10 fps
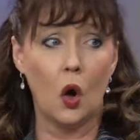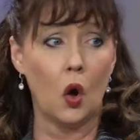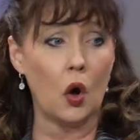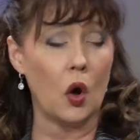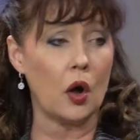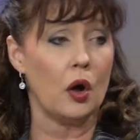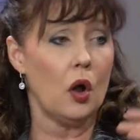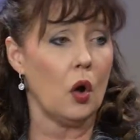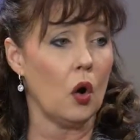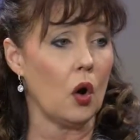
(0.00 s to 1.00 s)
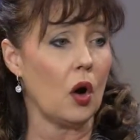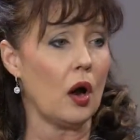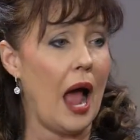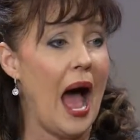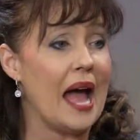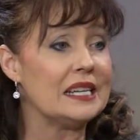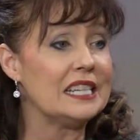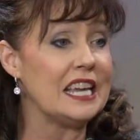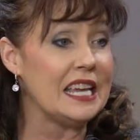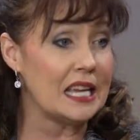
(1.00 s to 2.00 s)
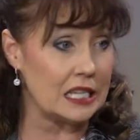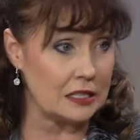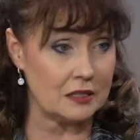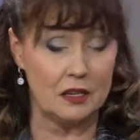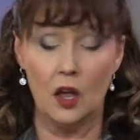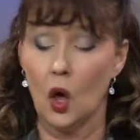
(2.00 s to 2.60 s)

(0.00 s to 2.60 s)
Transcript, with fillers: or, or ideas